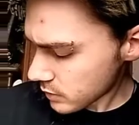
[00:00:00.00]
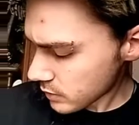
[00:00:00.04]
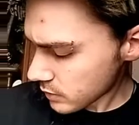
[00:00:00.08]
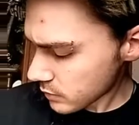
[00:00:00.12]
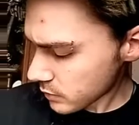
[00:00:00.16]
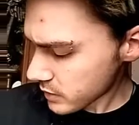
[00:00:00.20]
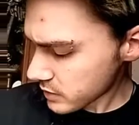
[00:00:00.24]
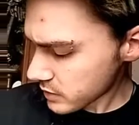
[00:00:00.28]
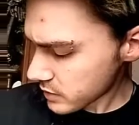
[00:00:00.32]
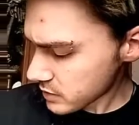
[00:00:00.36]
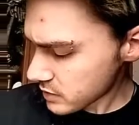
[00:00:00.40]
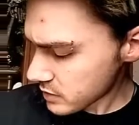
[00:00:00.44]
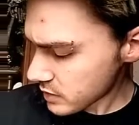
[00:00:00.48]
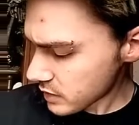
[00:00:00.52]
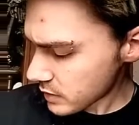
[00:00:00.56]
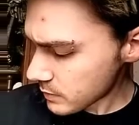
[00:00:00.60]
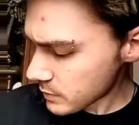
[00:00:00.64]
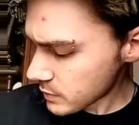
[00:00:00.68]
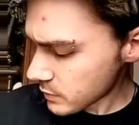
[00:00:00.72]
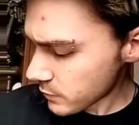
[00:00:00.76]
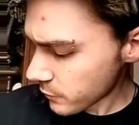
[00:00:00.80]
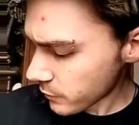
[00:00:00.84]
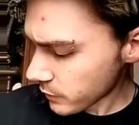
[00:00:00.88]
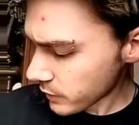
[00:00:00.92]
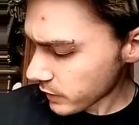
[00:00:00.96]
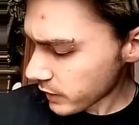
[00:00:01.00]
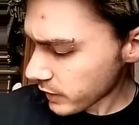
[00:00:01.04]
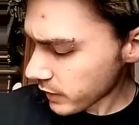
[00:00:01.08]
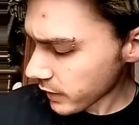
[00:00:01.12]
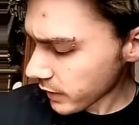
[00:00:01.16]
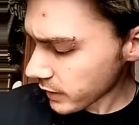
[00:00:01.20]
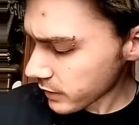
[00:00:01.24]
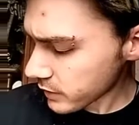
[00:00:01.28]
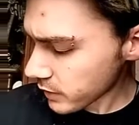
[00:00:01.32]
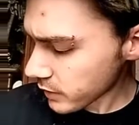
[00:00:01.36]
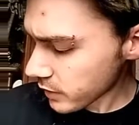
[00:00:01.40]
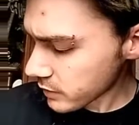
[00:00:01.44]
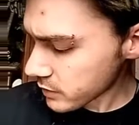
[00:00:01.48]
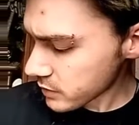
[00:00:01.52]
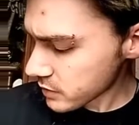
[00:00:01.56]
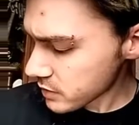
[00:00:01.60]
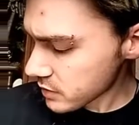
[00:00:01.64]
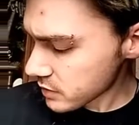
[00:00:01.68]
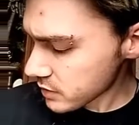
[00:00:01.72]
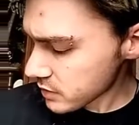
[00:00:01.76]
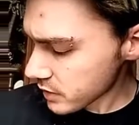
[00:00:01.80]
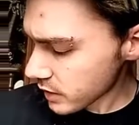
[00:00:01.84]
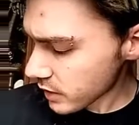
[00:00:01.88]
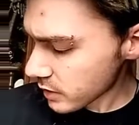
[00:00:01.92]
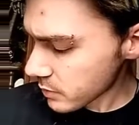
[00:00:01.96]
what seems fleeting and
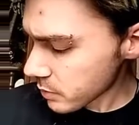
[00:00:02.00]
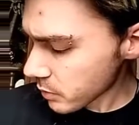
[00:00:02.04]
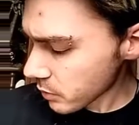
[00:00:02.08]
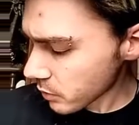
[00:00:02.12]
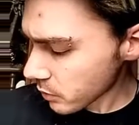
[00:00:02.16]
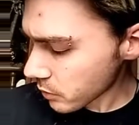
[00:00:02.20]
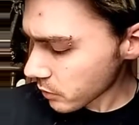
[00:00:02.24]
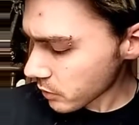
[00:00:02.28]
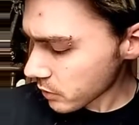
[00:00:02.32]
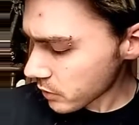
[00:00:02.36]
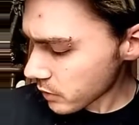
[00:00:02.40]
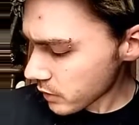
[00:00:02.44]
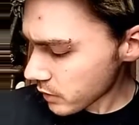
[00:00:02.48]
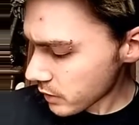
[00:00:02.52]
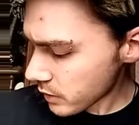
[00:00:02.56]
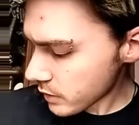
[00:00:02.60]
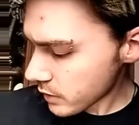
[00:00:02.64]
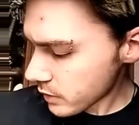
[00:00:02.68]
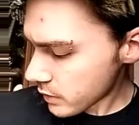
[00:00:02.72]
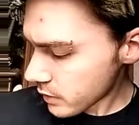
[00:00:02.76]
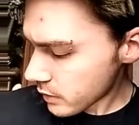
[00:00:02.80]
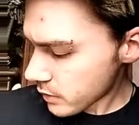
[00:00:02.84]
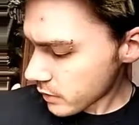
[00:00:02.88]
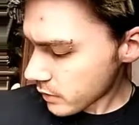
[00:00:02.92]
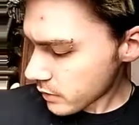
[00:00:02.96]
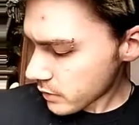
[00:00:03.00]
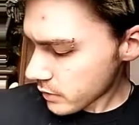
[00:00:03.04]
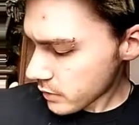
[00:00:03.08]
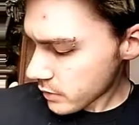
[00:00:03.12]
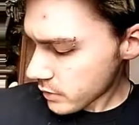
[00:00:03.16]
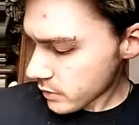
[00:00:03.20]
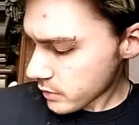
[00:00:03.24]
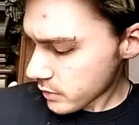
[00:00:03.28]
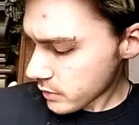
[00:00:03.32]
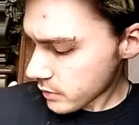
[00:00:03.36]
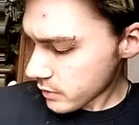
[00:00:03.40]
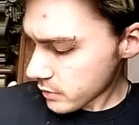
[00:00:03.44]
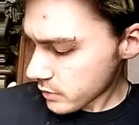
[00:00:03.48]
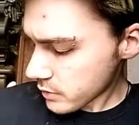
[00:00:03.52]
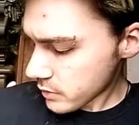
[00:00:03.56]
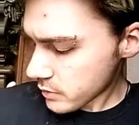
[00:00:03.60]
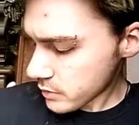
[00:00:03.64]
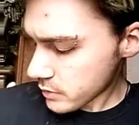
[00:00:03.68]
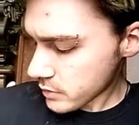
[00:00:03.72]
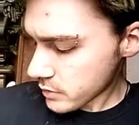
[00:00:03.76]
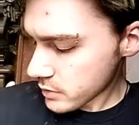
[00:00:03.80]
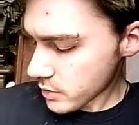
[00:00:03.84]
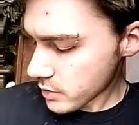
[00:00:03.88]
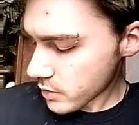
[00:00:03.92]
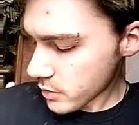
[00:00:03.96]
unstable.
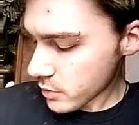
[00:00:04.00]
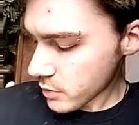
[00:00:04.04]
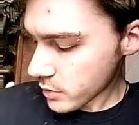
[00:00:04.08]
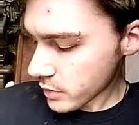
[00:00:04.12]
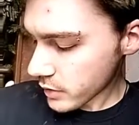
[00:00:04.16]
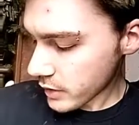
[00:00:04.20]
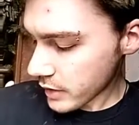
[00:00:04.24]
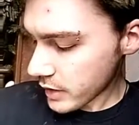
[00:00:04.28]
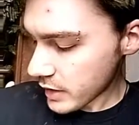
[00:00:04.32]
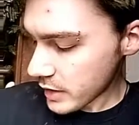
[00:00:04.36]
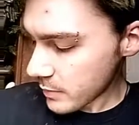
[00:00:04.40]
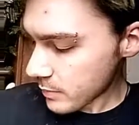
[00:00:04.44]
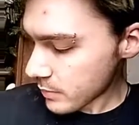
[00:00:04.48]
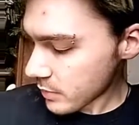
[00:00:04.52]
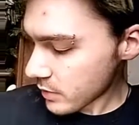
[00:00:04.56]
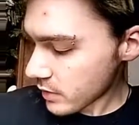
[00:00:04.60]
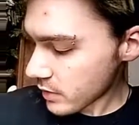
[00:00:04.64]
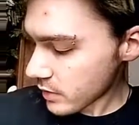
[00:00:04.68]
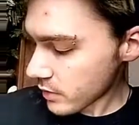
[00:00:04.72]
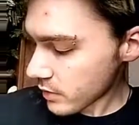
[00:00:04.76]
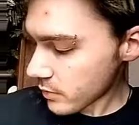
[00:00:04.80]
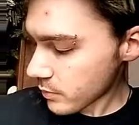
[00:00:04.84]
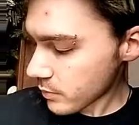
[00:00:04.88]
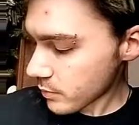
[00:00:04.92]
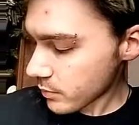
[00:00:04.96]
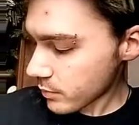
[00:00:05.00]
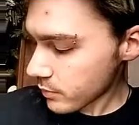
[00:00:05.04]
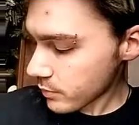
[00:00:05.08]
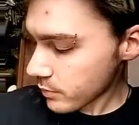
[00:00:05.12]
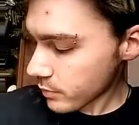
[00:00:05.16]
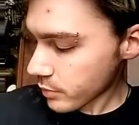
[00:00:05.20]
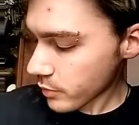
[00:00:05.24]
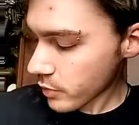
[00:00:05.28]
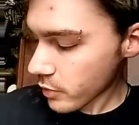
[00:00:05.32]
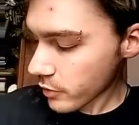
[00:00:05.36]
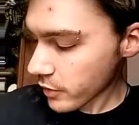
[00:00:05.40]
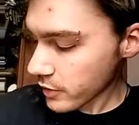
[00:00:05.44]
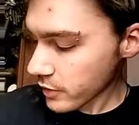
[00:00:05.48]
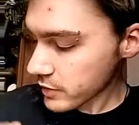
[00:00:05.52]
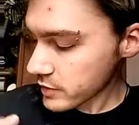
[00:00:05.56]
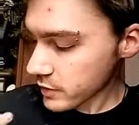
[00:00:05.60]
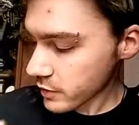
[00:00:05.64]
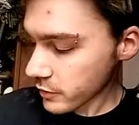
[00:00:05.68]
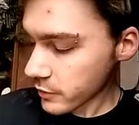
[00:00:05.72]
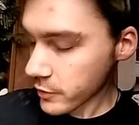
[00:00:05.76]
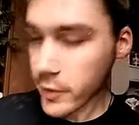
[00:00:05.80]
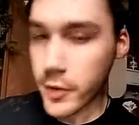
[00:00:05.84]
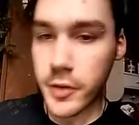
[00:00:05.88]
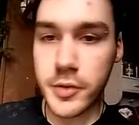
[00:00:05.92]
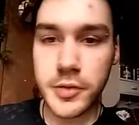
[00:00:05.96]
So keep the progress
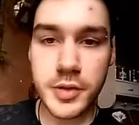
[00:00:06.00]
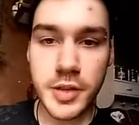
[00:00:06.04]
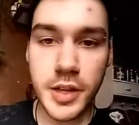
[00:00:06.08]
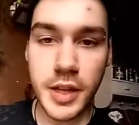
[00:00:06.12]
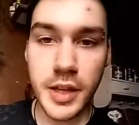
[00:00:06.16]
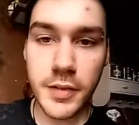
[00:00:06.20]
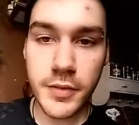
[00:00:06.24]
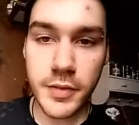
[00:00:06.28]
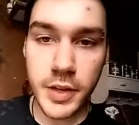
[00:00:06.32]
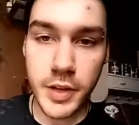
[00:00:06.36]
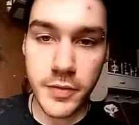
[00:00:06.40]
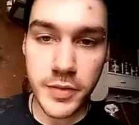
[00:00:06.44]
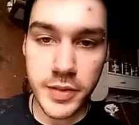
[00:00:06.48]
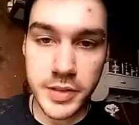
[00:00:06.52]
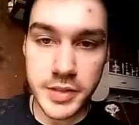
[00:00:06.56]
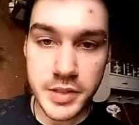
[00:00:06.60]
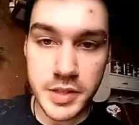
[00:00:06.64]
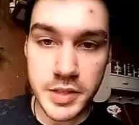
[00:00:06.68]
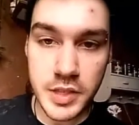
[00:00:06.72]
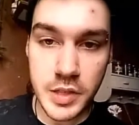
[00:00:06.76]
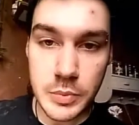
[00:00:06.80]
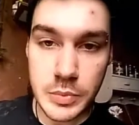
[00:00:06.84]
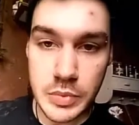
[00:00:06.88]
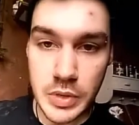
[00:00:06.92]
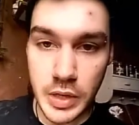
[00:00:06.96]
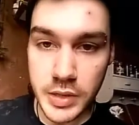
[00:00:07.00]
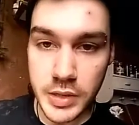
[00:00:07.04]
and growth even if it seems